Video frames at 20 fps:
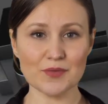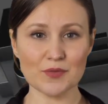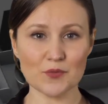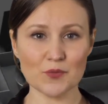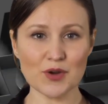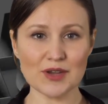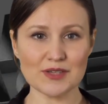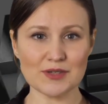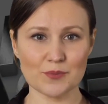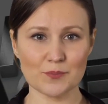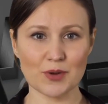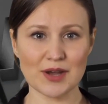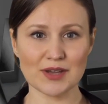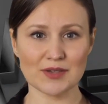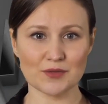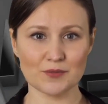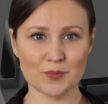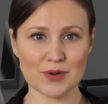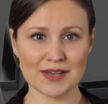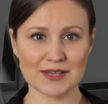Risk
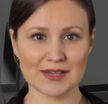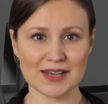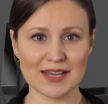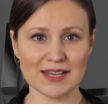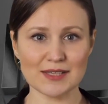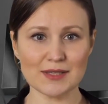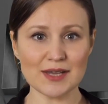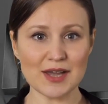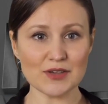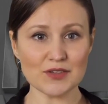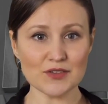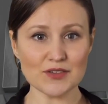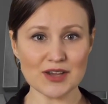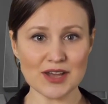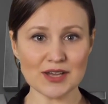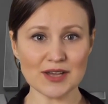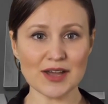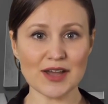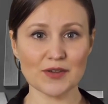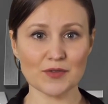management is another
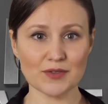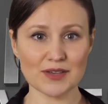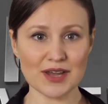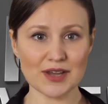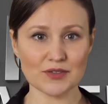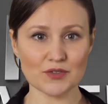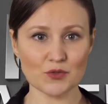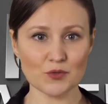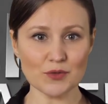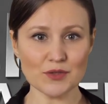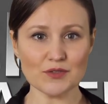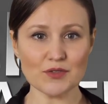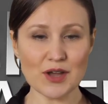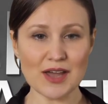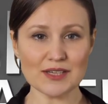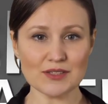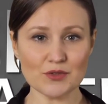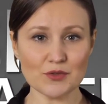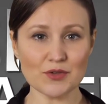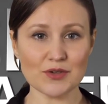key area to
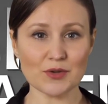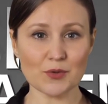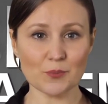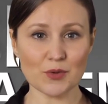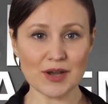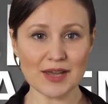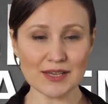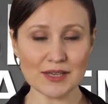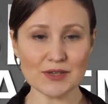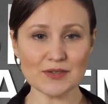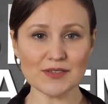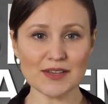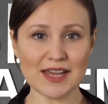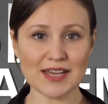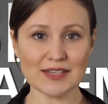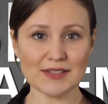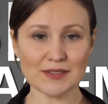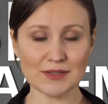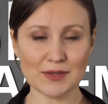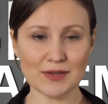address during the planning
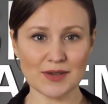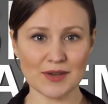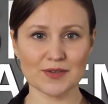phase.